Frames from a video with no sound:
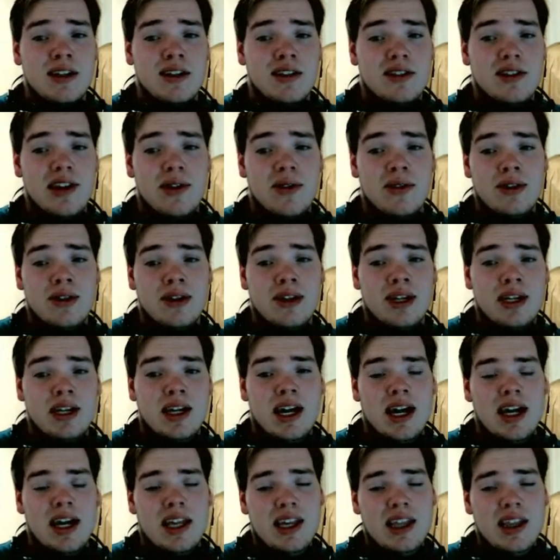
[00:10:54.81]
So,
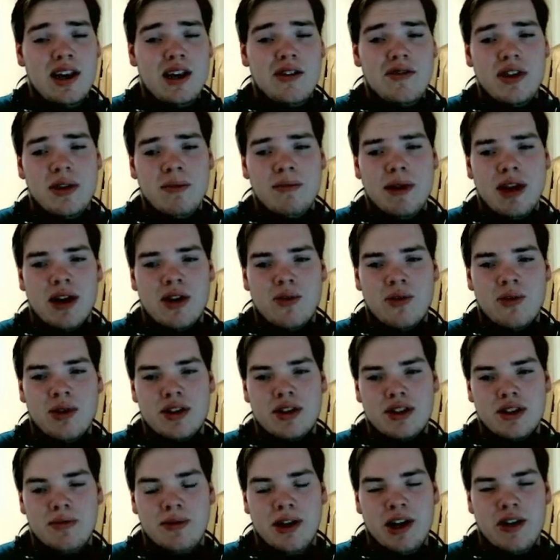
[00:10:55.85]
I think they could have done better with
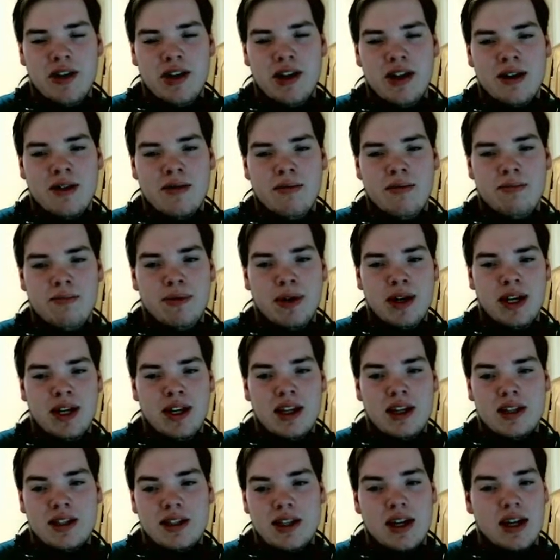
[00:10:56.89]
Superior, but it
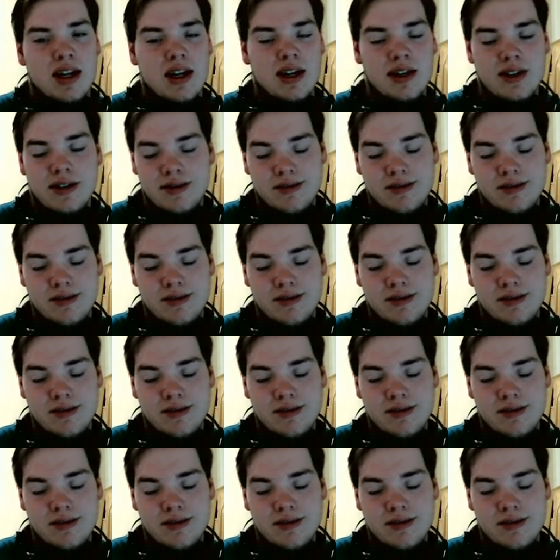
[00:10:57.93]
is there.